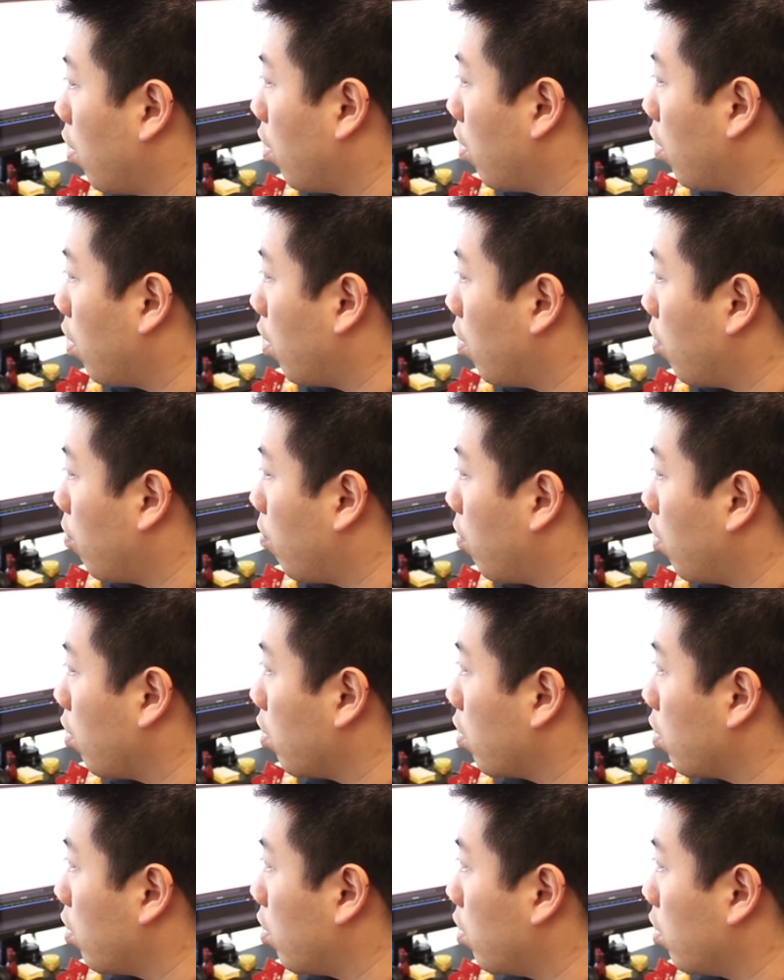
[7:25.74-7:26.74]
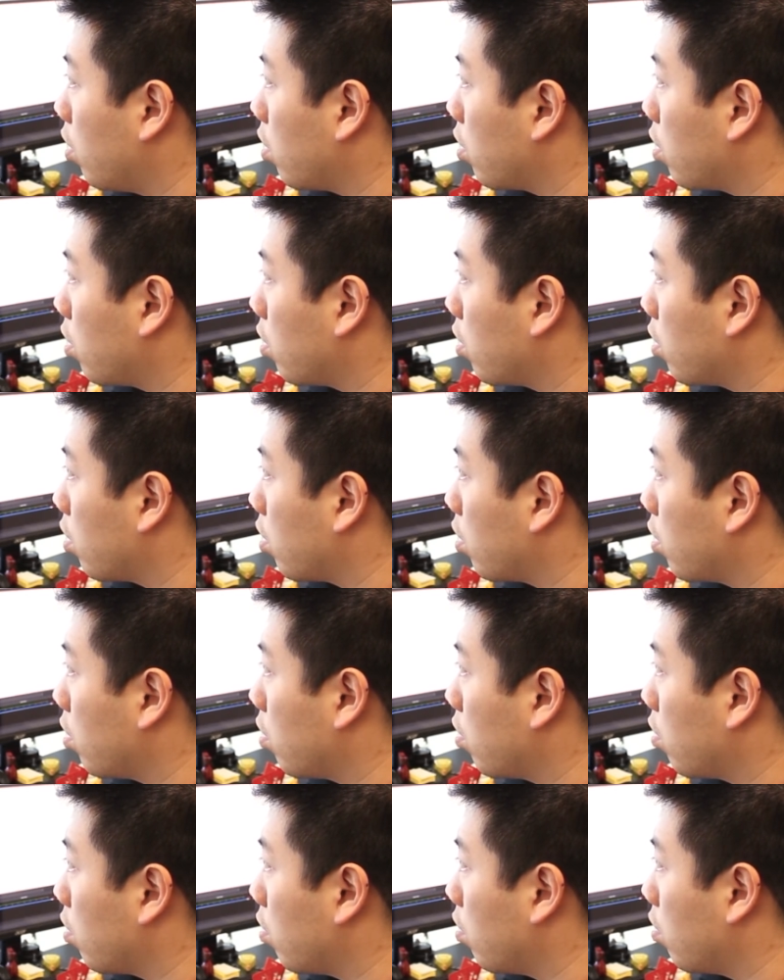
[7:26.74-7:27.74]
Now I want this
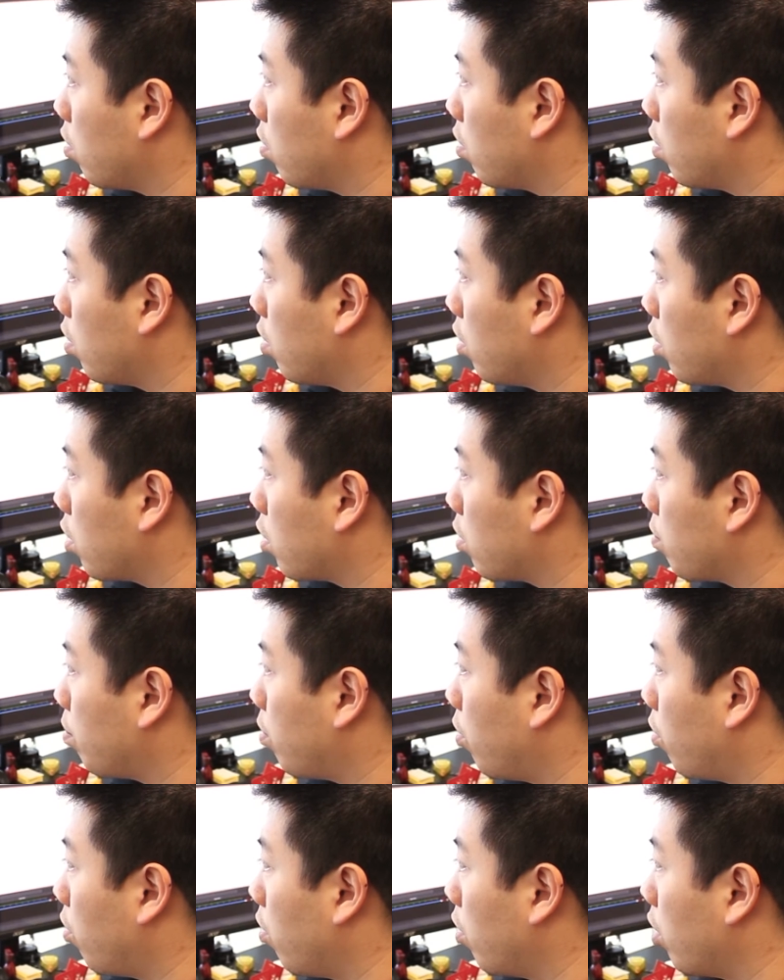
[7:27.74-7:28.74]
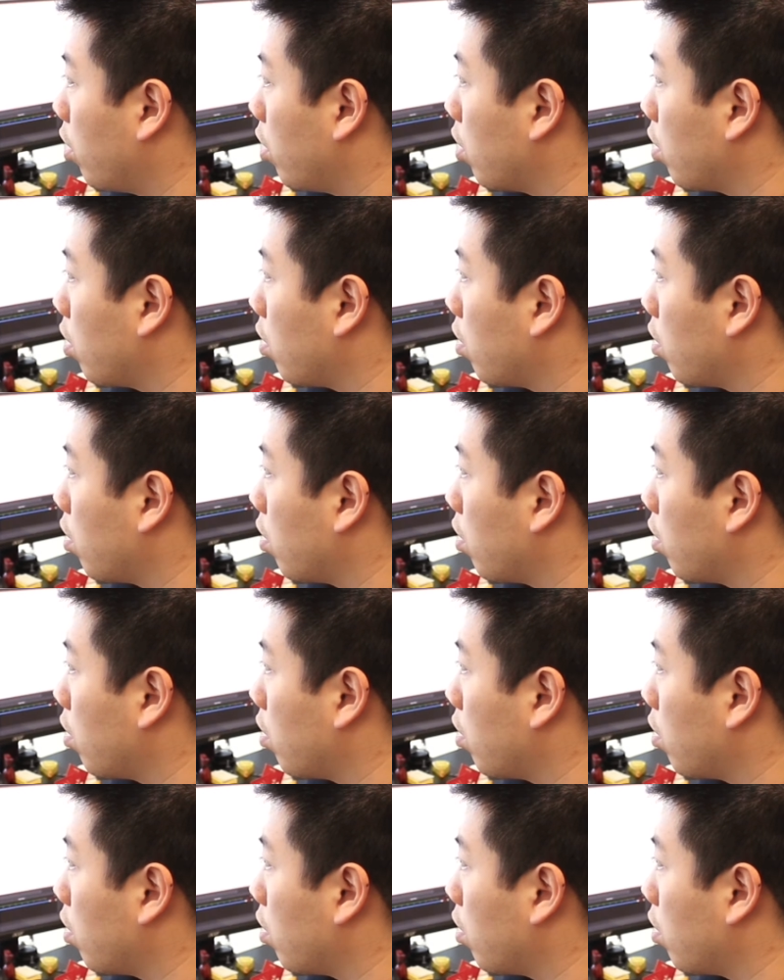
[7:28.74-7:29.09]
point